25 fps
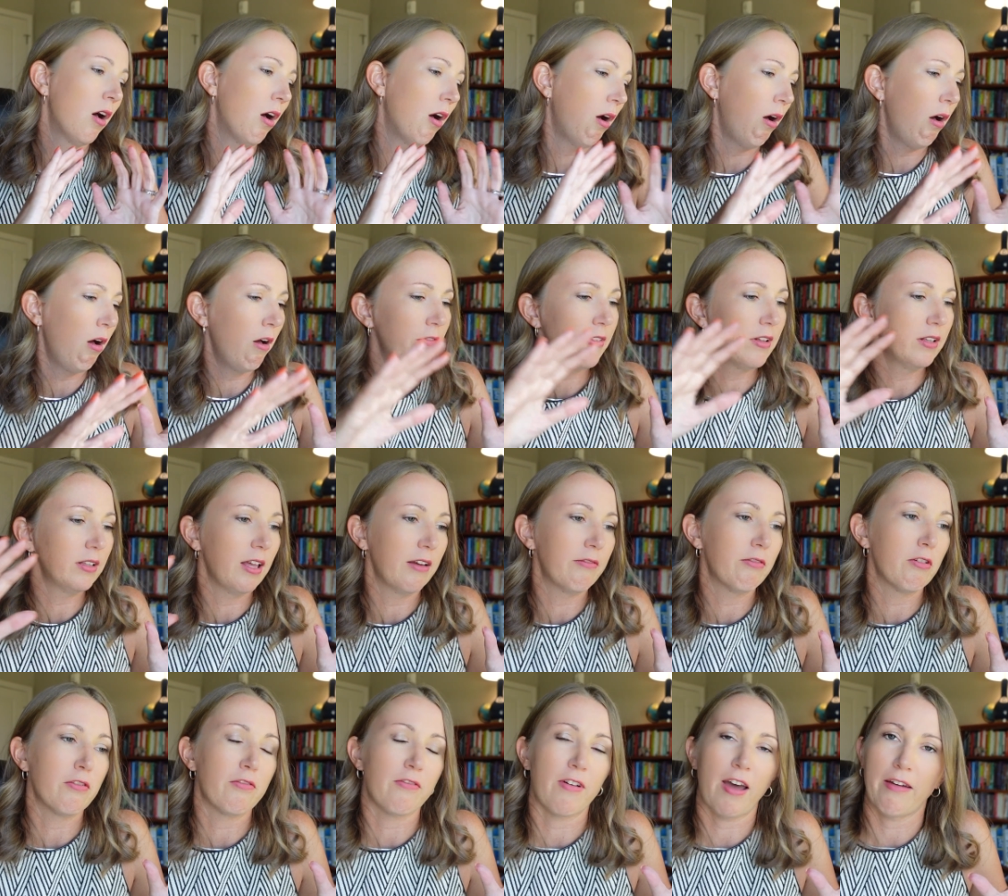all the
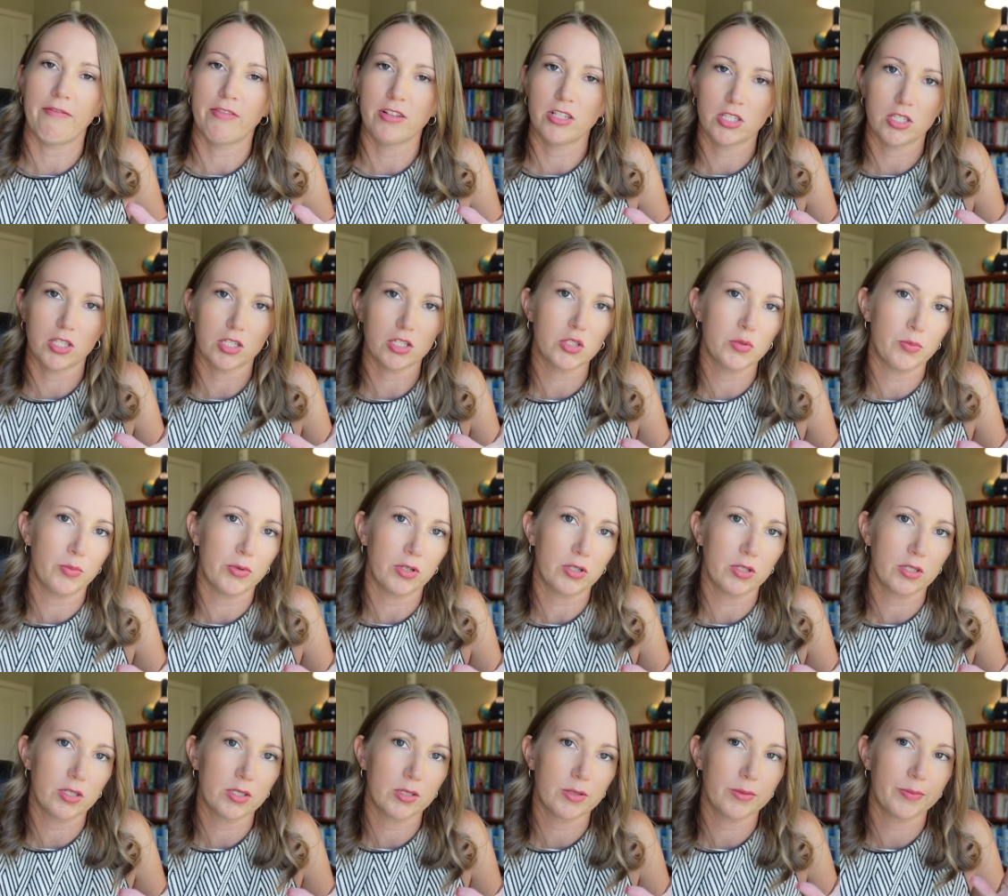level five and six
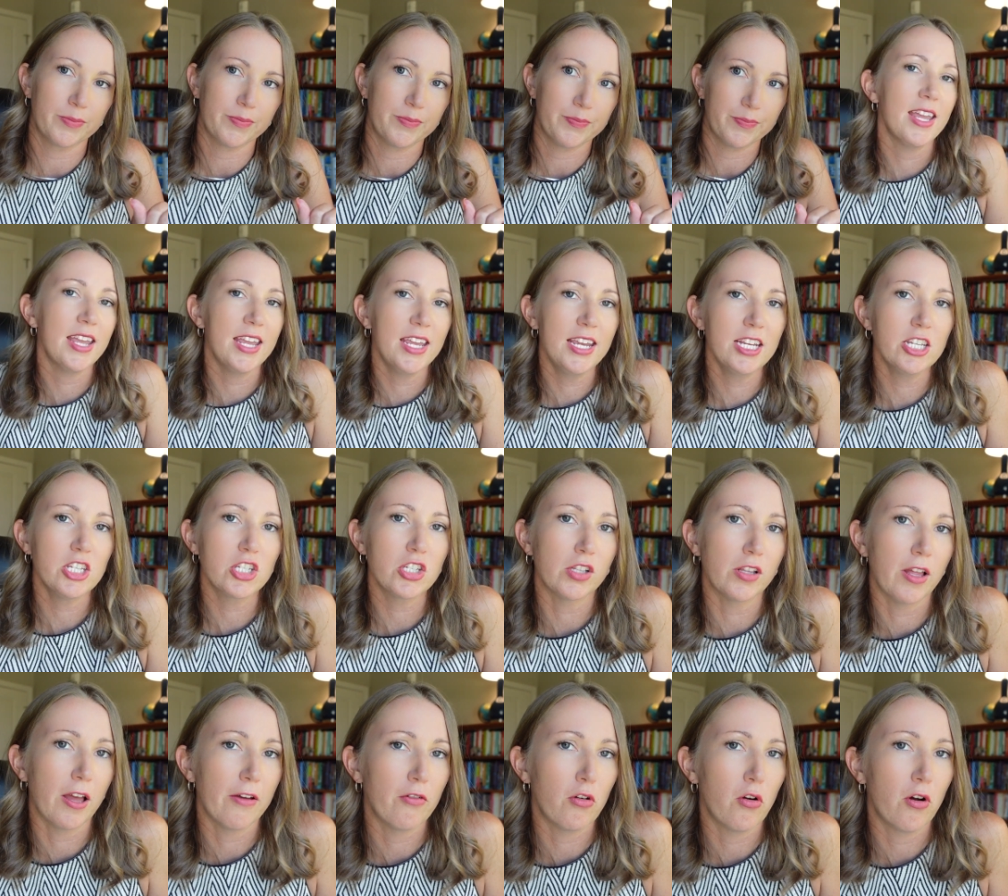books. Each
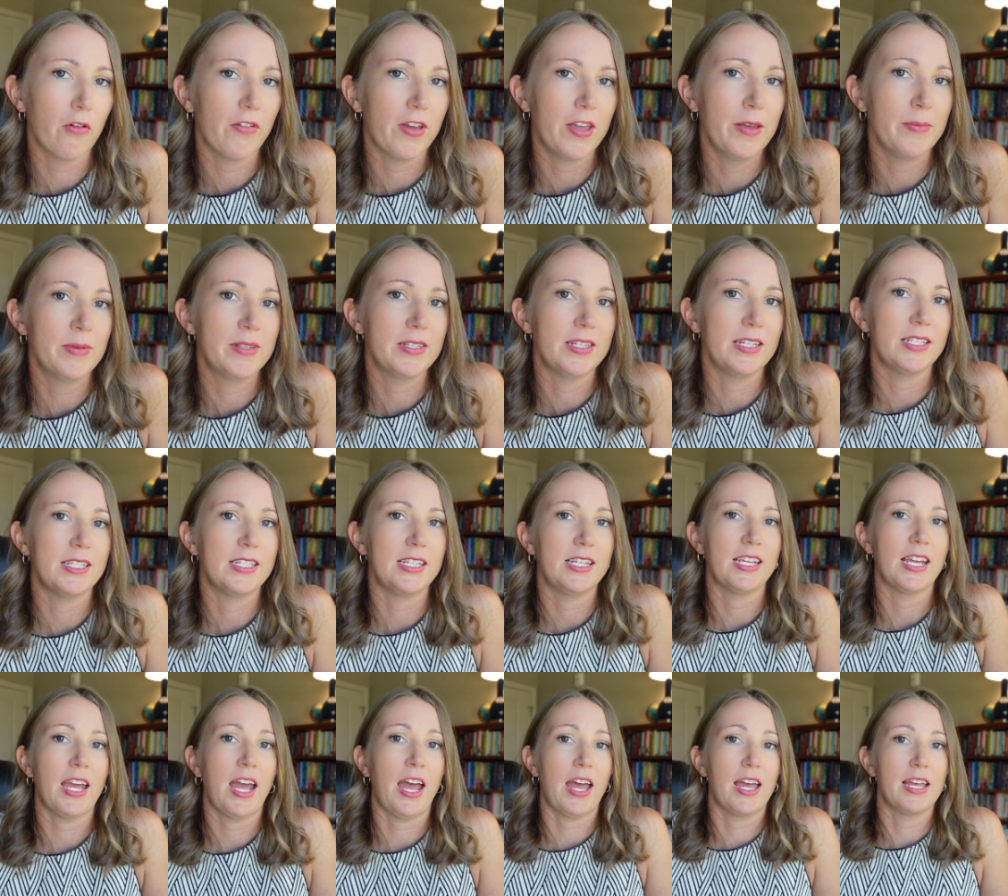level of
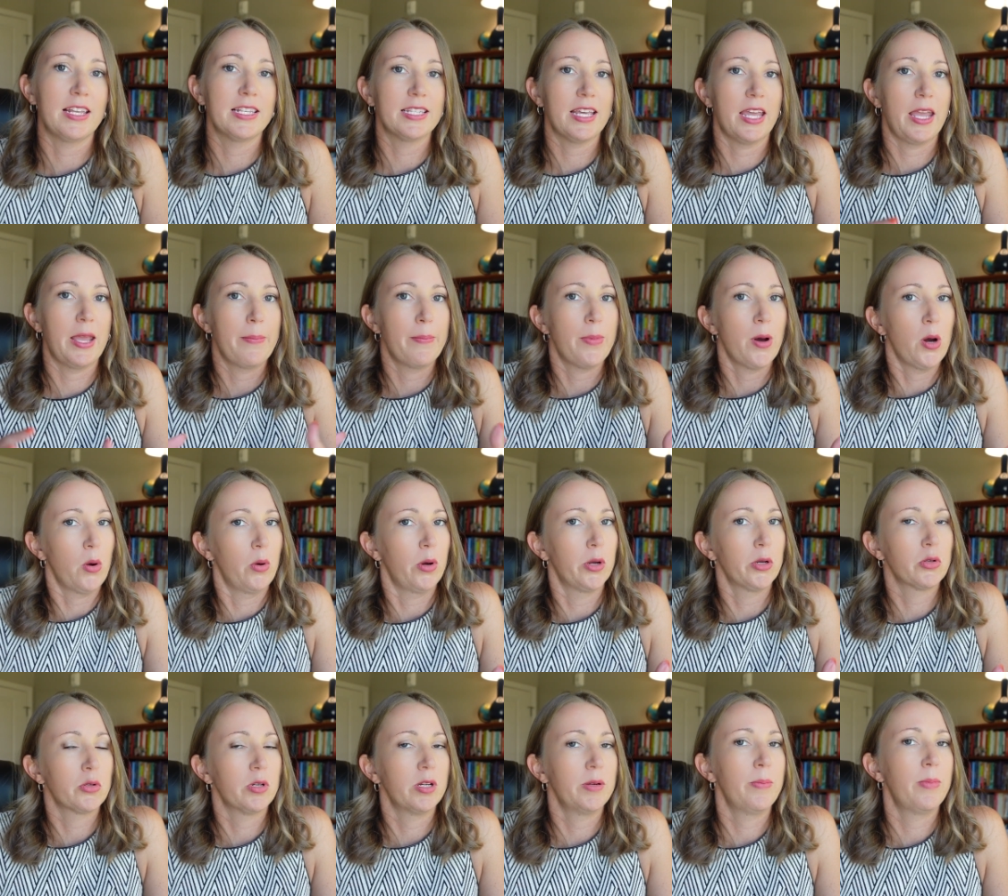MCT has a
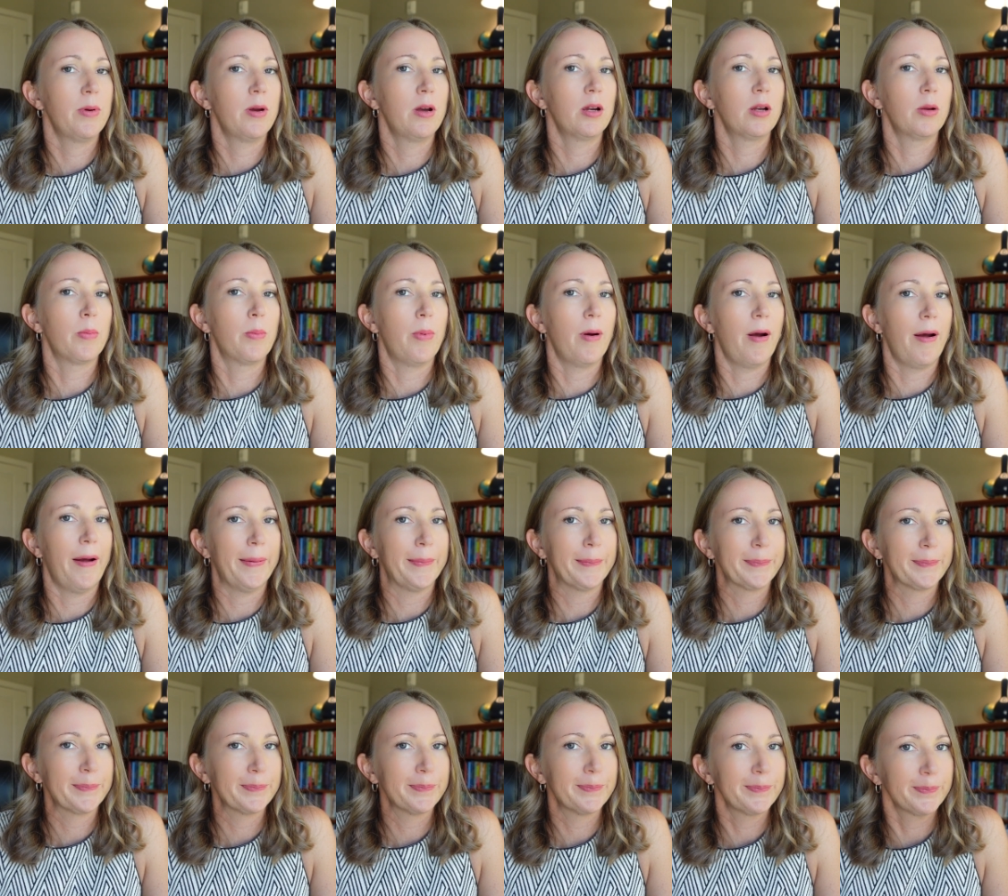poetry book,
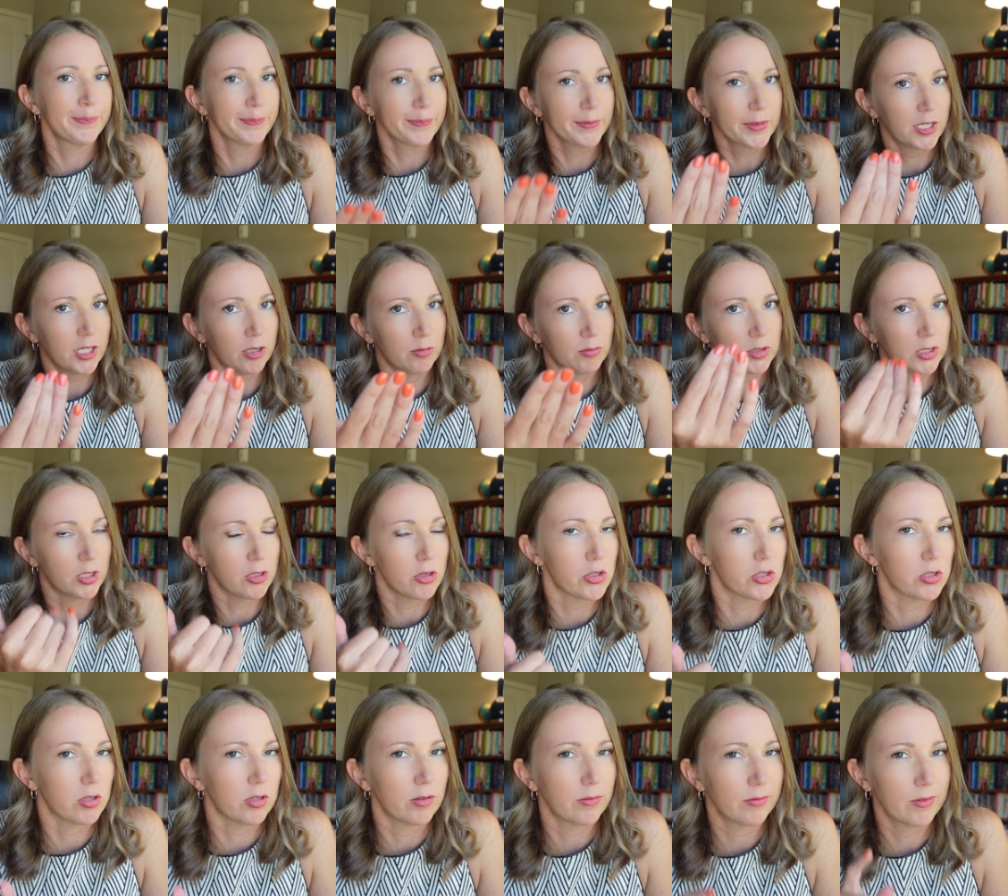but come
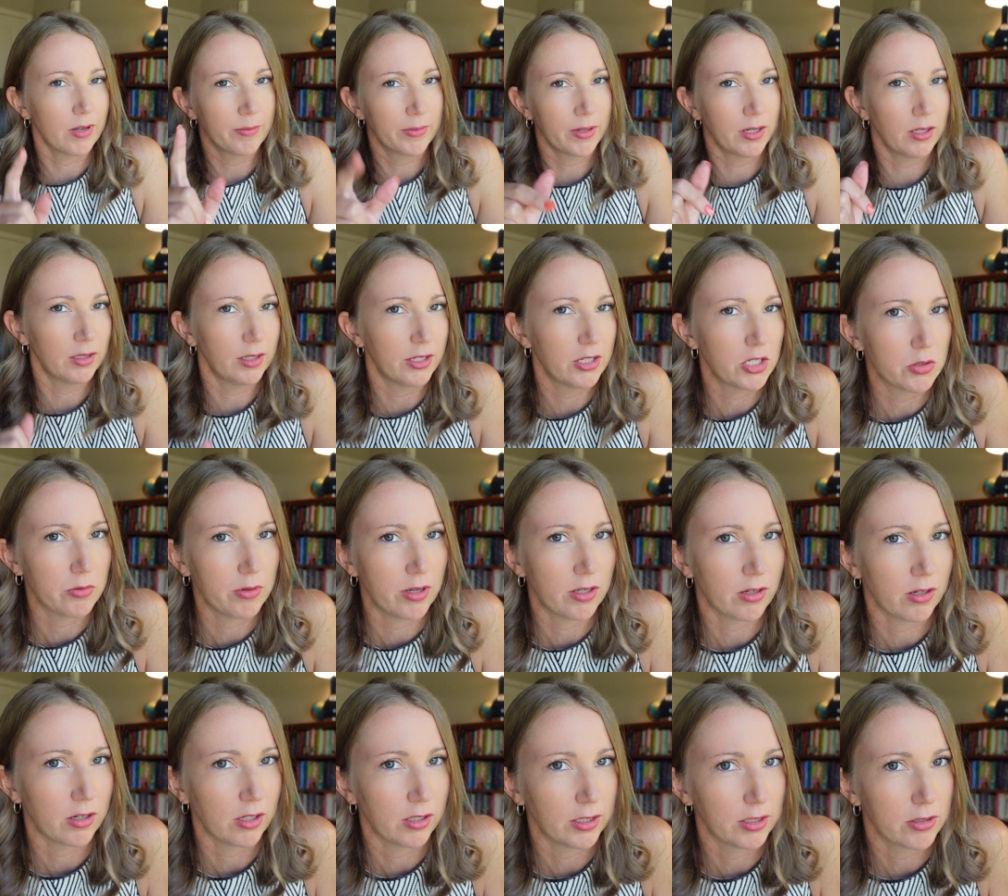closer. I'm gonna let you
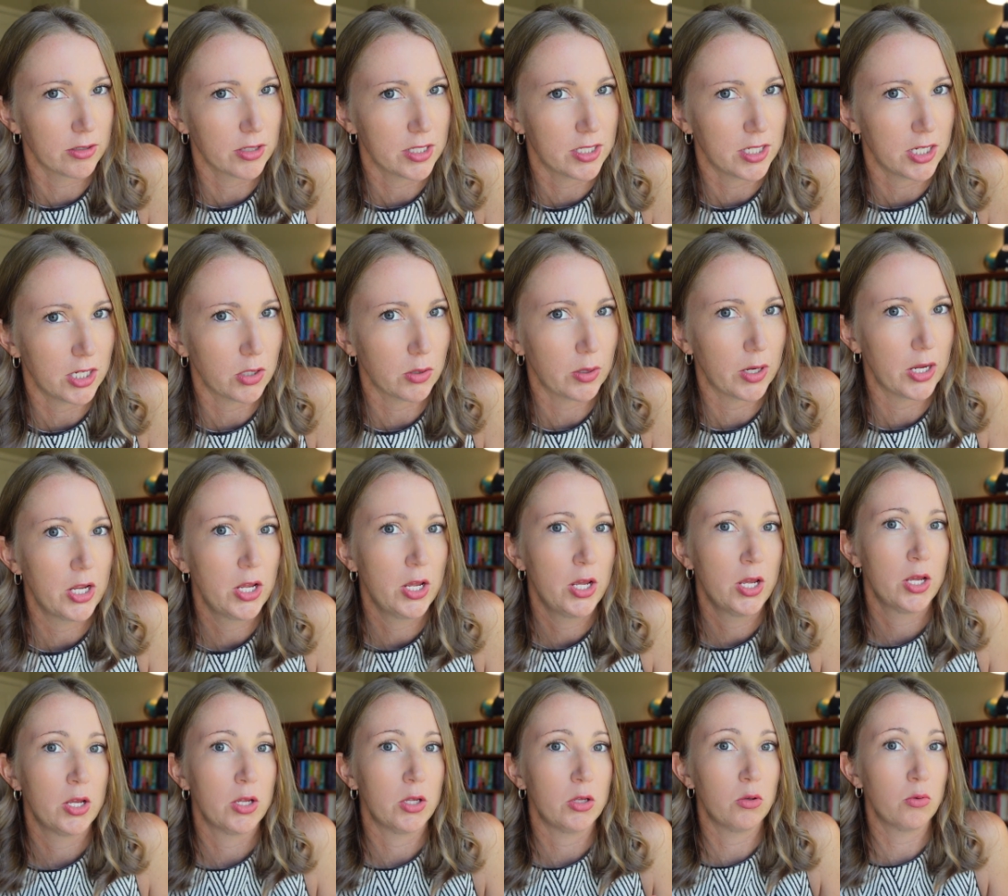in on a little secret.
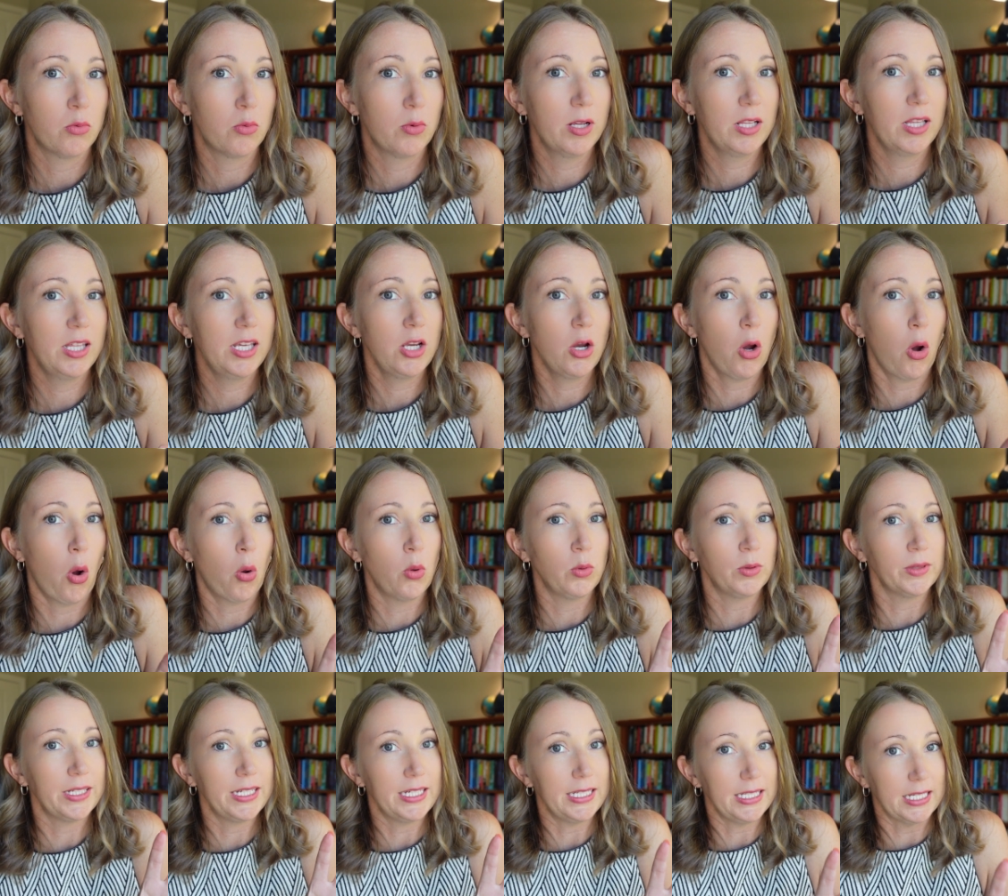You really only